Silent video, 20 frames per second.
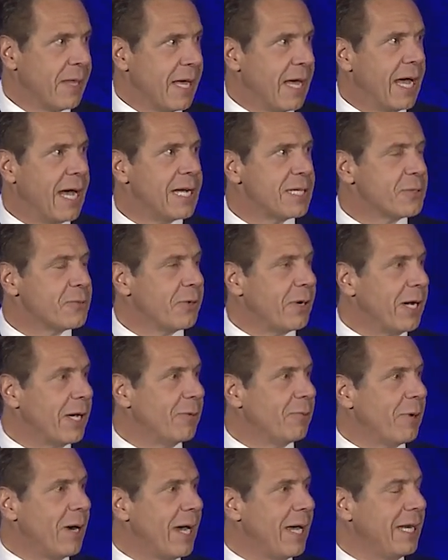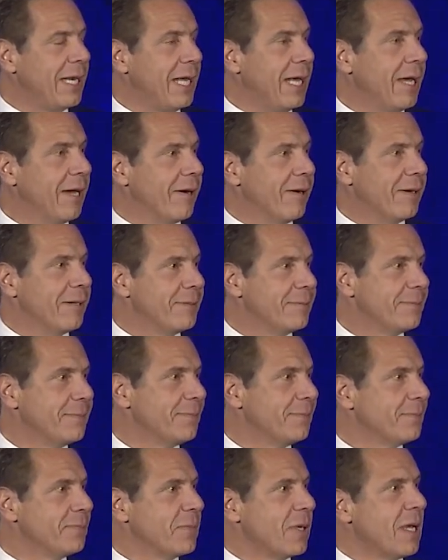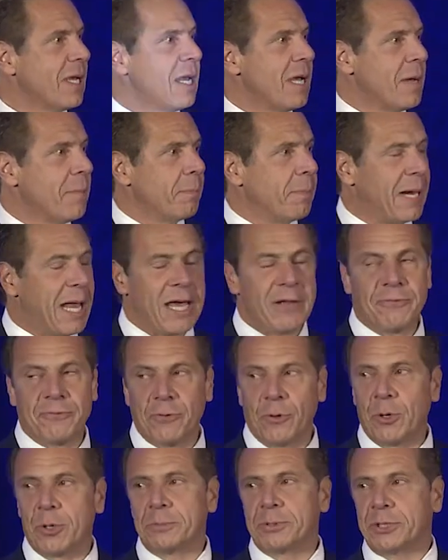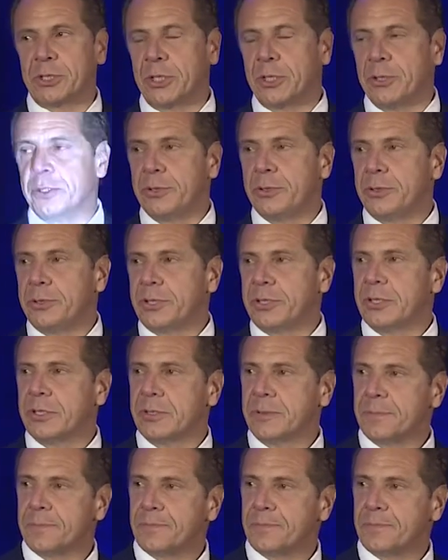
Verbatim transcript: That's right, right here. Platform shoes,